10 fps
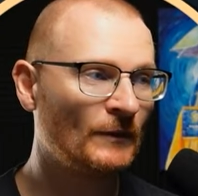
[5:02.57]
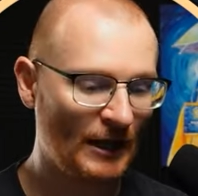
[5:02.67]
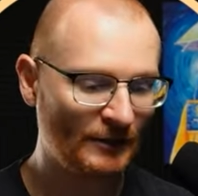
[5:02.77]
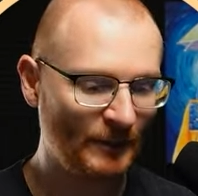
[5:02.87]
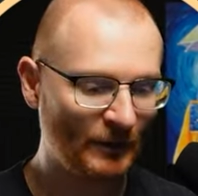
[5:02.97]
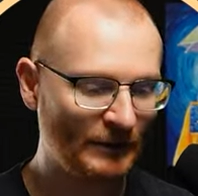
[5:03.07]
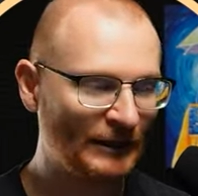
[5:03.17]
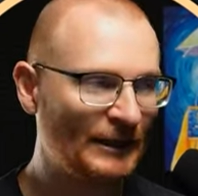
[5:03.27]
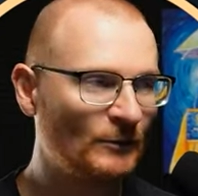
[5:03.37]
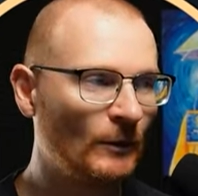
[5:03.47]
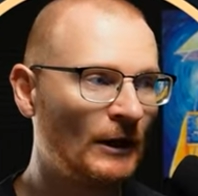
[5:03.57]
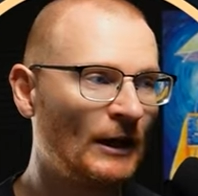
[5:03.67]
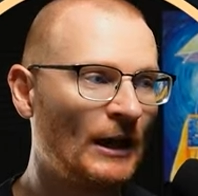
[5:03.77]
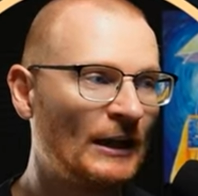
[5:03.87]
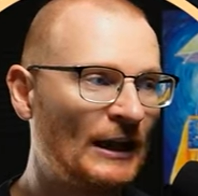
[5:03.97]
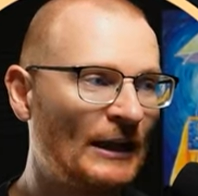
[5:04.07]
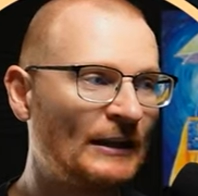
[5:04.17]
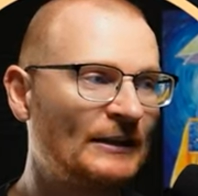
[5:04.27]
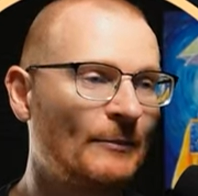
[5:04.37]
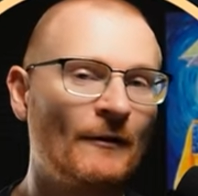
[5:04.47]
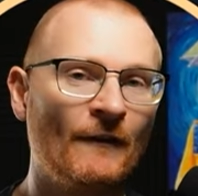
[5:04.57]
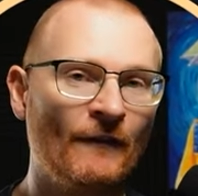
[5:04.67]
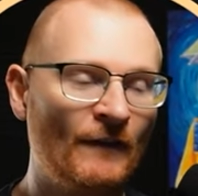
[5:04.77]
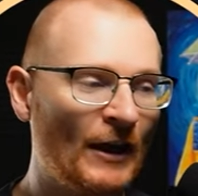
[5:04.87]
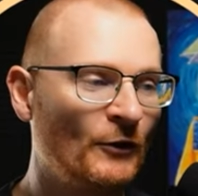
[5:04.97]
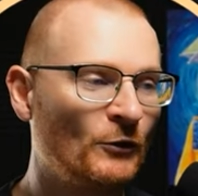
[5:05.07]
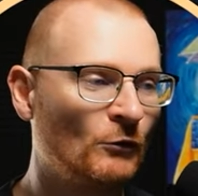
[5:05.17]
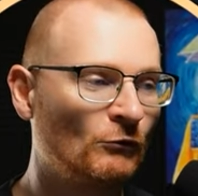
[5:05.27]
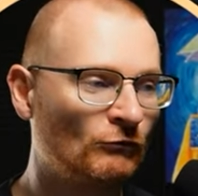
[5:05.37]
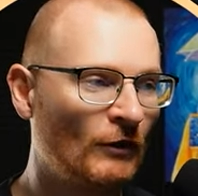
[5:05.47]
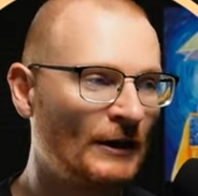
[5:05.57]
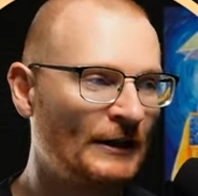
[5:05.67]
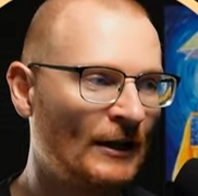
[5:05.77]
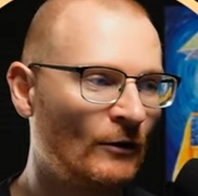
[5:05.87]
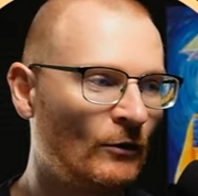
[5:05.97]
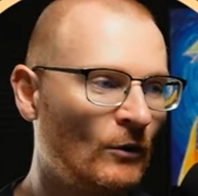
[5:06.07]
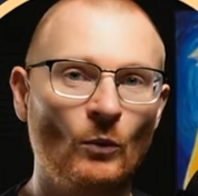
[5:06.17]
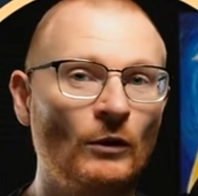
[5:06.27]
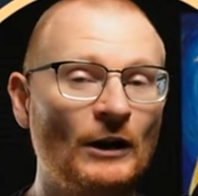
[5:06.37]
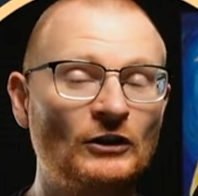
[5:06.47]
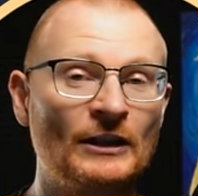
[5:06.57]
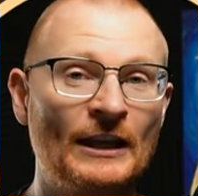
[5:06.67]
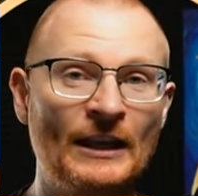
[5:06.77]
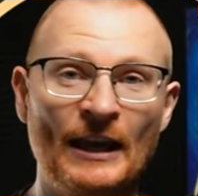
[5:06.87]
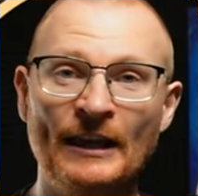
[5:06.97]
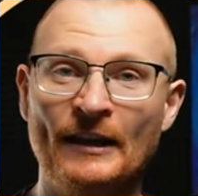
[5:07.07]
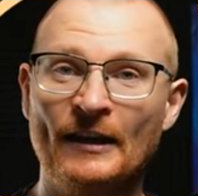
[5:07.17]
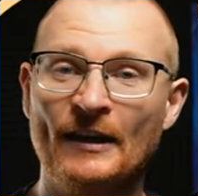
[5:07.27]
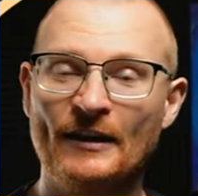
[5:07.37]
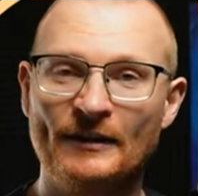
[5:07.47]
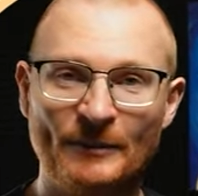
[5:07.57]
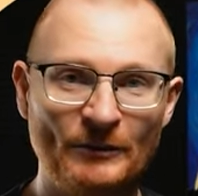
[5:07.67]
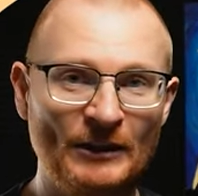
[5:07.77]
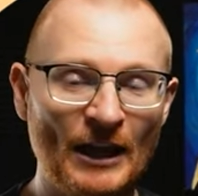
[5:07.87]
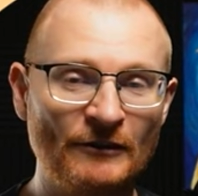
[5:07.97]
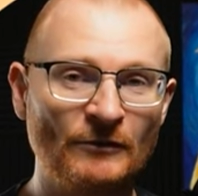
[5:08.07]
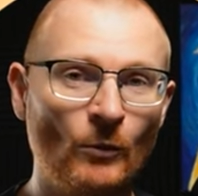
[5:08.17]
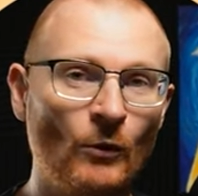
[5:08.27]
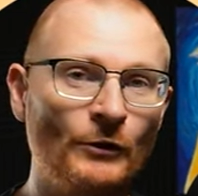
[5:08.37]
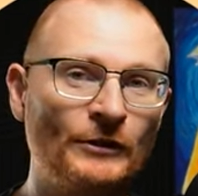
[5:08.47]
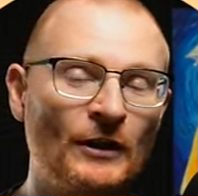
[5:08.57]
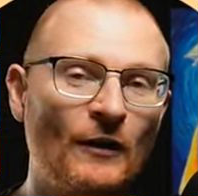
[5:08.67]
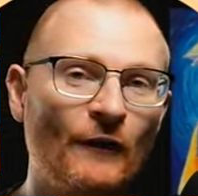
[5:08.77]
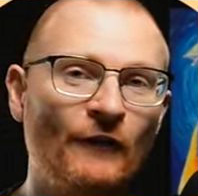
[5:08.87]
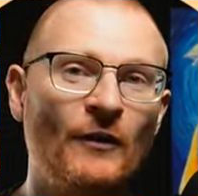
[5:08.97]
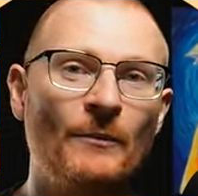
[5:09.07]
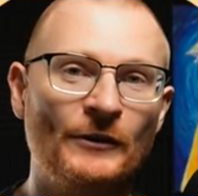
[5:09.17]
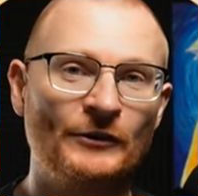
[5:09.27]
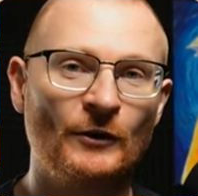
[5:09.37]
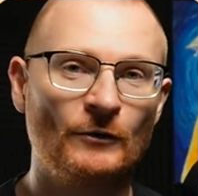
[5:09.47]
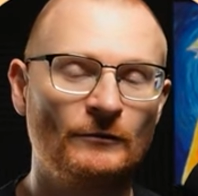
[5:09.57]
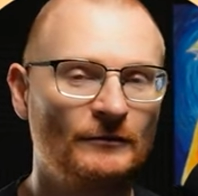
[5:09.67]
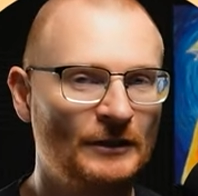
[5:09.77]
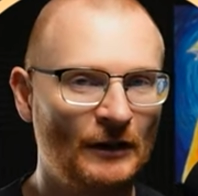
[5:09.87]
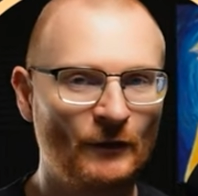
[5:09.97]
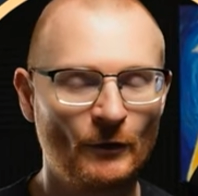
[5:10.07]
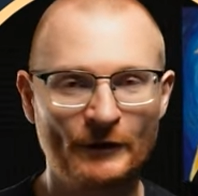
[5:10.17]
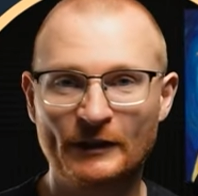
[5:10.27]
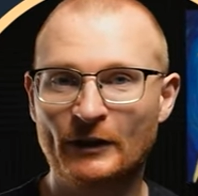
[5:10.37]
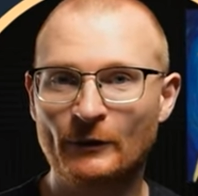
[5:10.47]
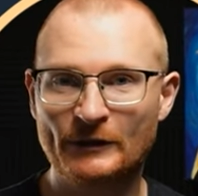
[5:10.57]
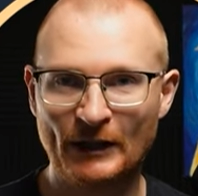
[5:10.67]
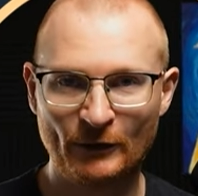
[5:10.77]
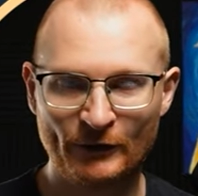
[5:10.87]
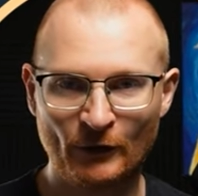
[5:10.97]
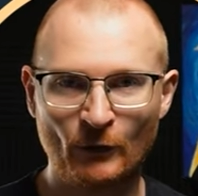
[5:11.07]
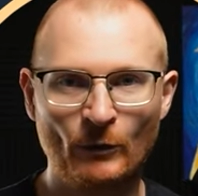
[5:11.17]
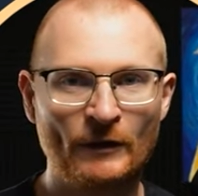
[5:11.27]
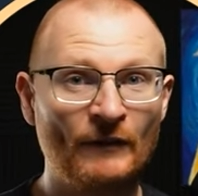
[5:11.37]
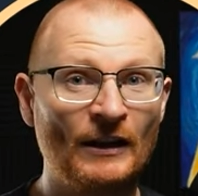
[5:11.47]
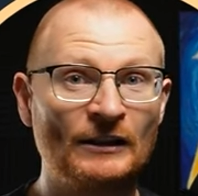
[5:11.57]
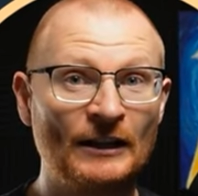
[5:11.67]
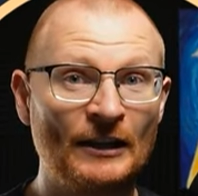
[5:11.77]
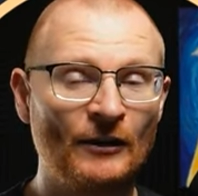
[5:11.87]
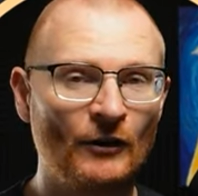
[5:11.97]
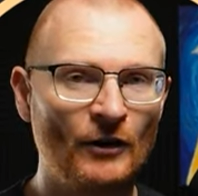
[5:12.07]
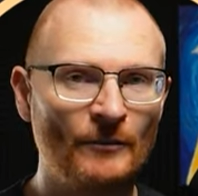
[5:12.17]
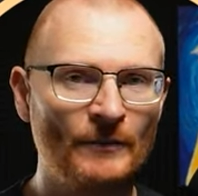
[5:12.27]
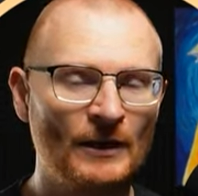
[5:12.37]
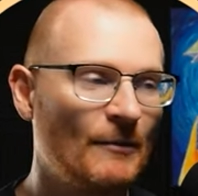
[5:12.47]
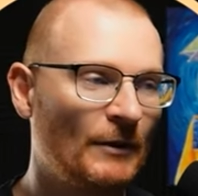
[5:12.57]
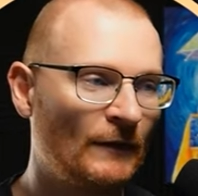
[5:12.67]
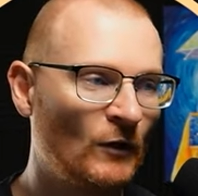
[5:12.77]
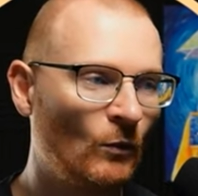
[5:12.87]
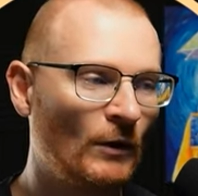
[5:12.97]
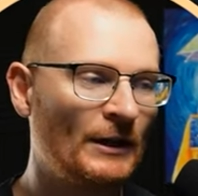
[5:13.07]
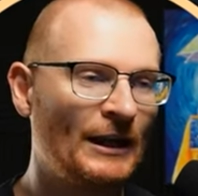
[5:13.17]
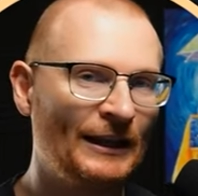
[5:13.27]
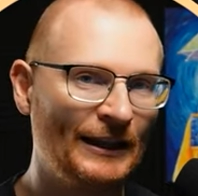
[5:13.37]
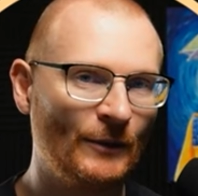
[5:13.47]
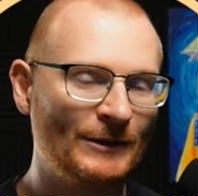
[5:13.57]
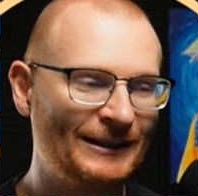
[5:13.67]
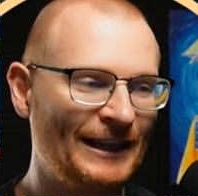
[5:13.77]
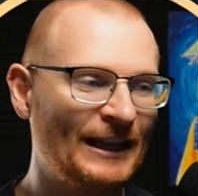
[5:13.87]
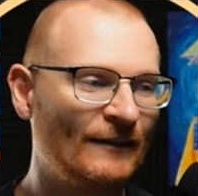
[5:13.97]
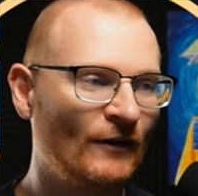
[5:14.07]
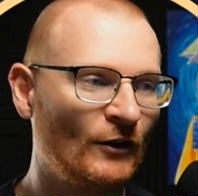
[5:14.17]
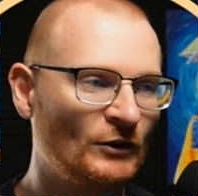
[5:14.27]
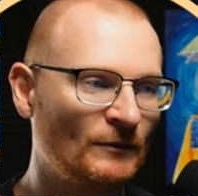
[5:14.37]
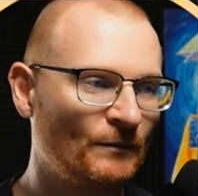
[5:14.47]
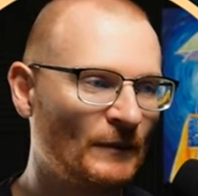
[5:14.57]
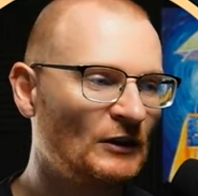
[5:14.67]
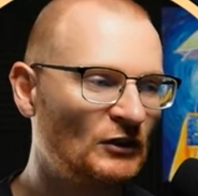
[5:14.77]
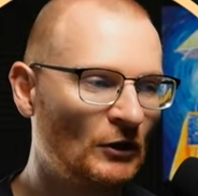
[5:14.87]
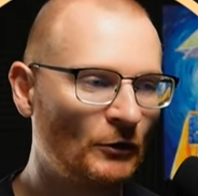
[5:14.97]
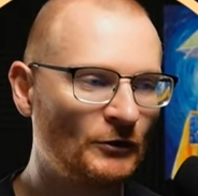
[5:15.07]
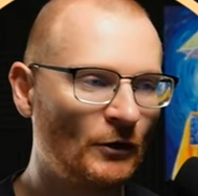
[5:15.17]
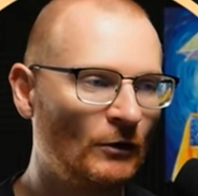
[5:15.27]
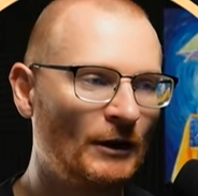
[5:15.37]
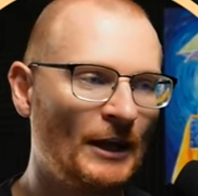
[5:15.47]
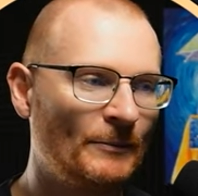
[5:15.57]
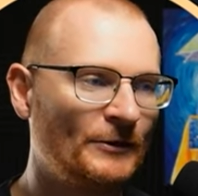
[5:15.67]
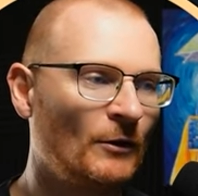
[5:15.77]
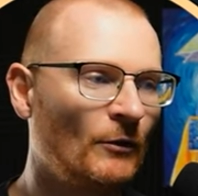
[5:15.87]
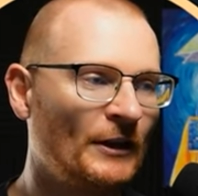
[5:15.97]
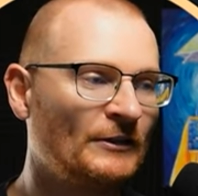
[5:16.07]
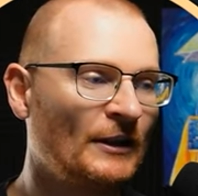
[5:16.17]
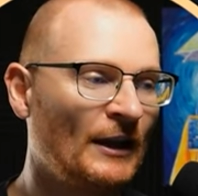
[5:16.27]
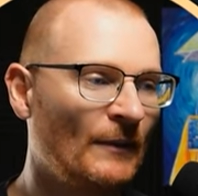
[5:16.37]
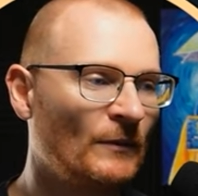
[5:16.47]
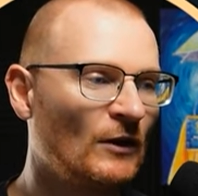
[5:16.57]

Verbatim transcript: is because at least we're getting some value right now. We're actually getting some staking rewards from the S O L. Now, of course, go and stake the S O L with validata dot com, but if you want a liquid staking version, Jito S O L, M S O L, things like that